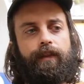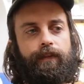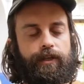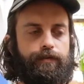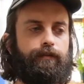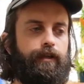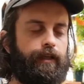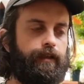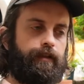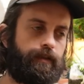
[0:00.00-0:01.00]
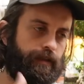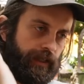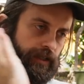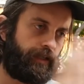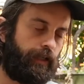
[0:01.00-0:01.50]
This one
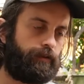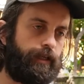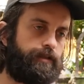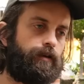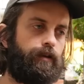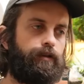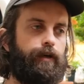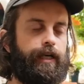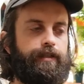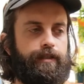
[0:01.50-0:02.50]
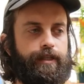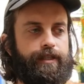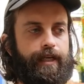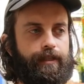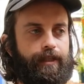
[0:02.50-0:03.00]
accelerates all the way to
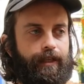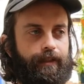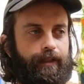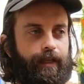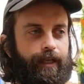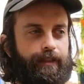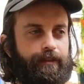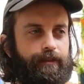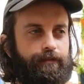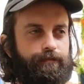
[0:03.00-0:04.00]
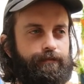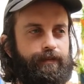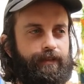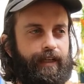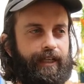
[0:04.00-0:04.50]
this ending that I didn't
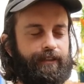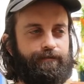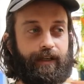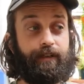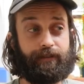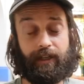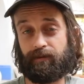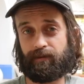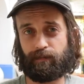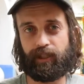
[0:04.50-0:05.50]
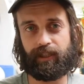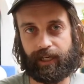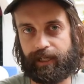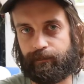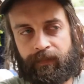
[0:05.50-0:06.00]
I, I found pretty
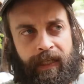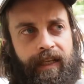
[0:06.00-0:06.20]
lame.